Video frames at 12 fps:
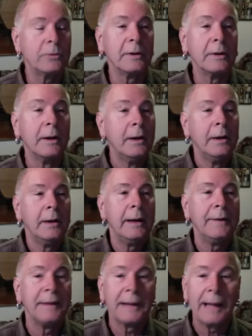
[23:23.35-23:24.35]

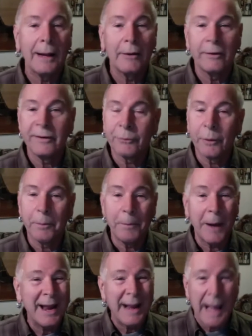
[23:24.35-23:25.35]
and the galleries were
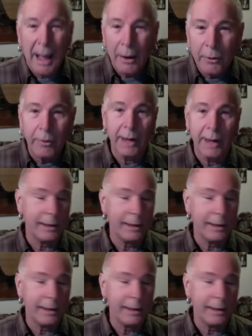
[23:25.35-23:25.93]
buying outright.